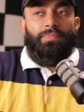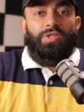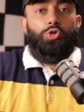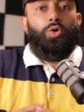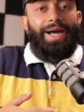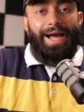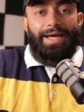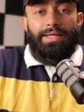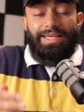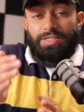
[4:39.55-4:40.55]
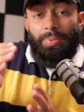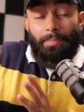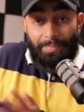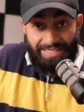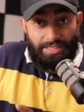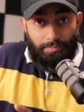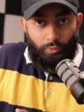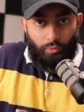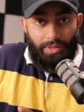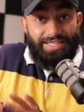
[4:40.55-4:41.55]
you can it's
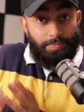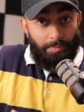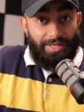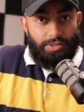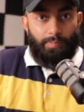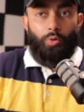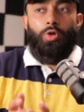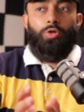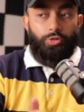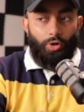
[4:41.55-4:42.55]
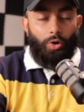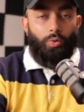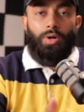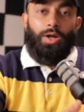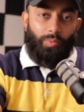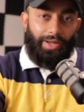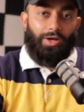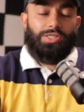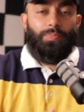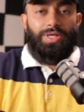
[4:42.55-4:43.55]
permissible it's permissible though when i
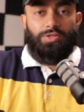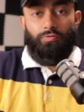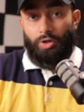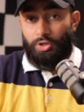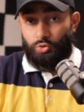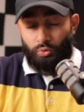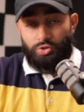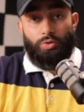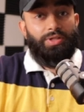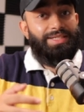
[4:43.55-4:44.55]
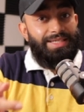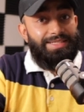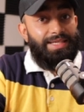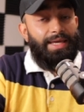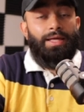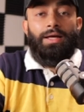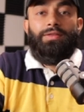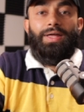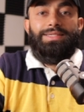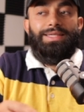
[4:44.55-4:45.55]
asked the person of knowledge also they did say
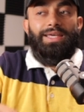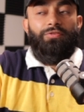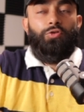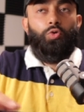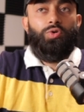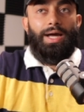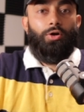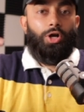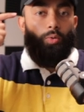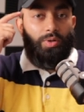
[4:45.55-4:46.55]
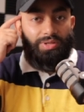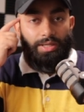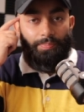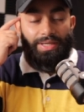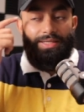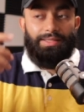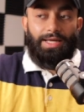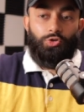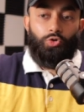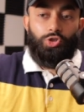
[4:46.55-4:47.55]
that if you now go with the opinion
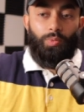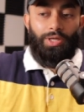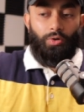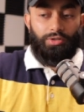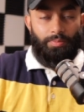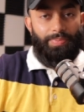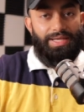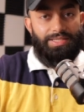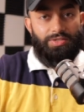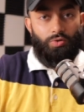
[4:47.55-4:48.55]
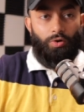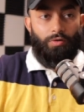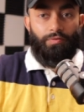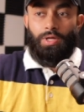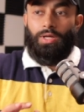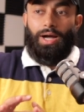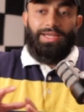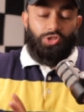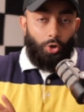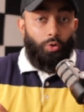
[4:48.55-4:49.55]
that you're doing it on the basis of i
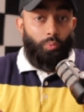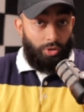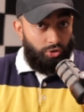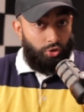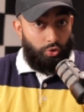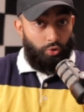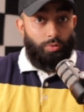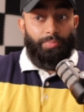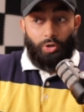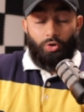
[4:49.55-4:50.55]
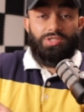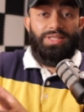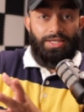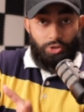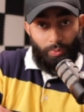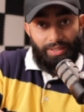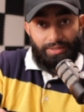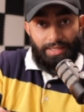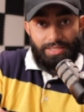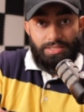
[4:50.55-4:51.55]
don't want to because they're doing
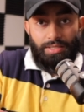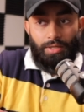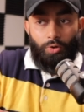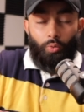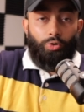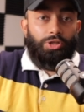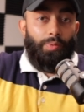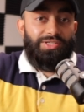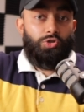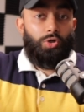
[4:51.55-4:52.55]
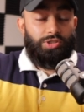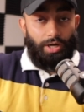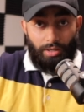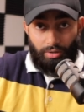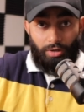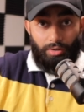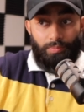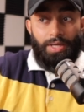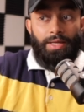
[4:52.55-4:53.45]
this although it's not haram